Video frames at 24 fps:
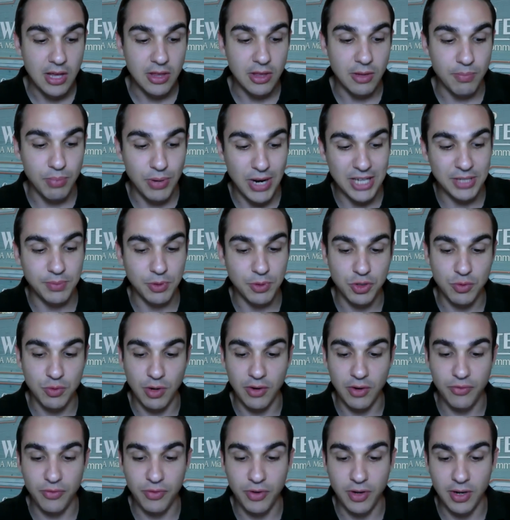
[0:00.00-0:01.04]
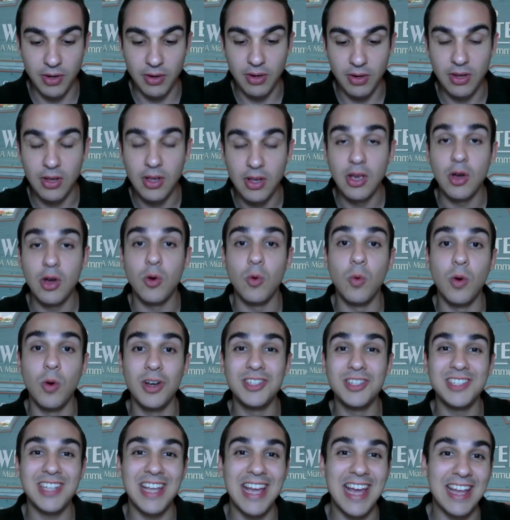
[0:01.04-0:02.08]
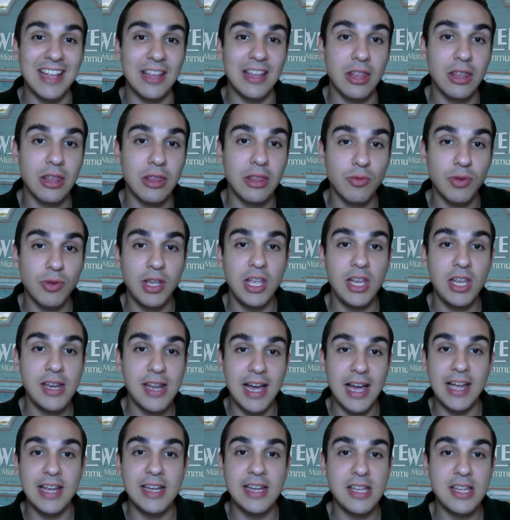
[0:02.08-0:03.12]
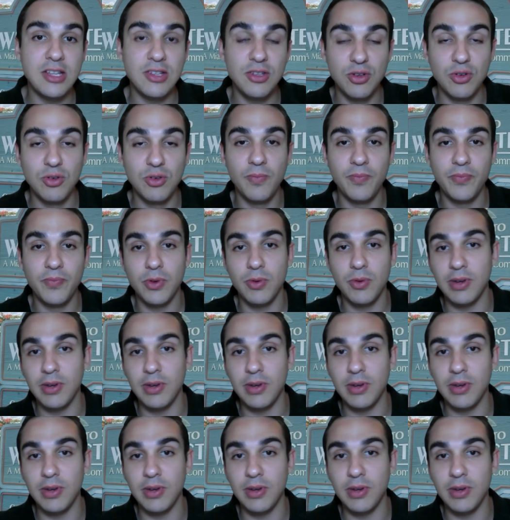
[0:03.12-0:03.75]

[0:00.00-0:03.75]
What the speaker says: The price per square foot was at $392.